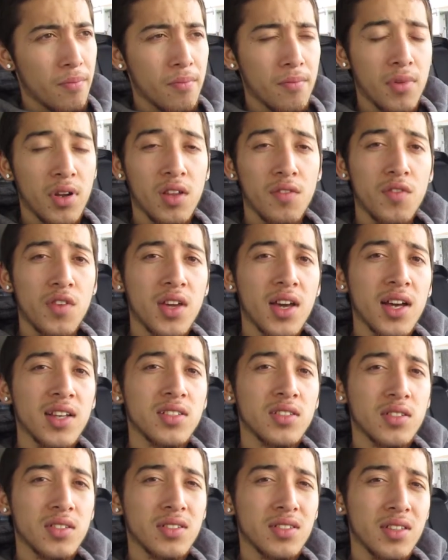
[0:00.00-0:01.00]
But if you
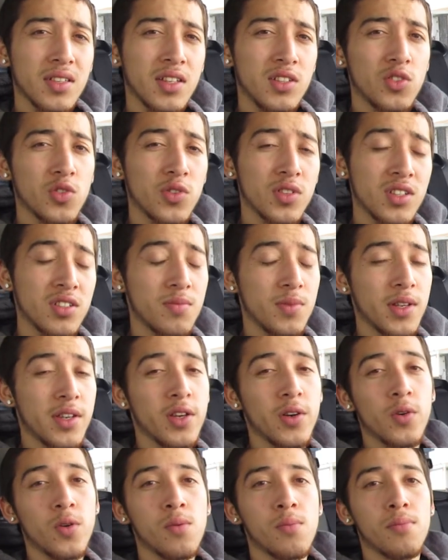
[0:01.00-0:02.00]
guys enjoy this
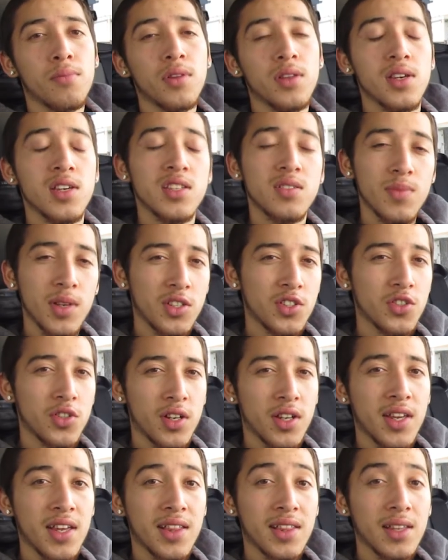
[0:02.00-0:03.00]
video, please make sure
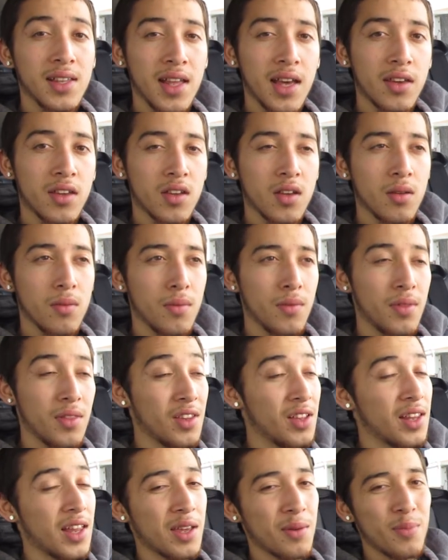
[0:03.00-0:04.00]
to hit the
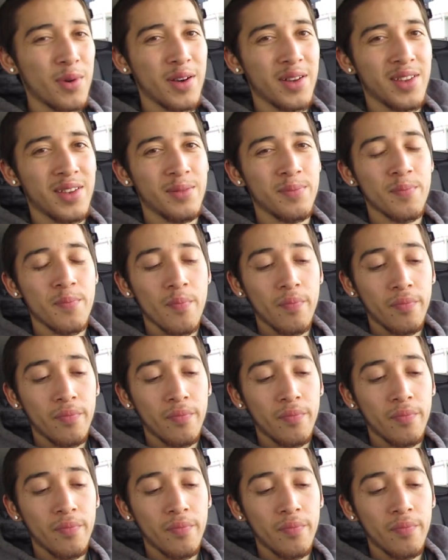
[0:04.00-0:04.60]
like button.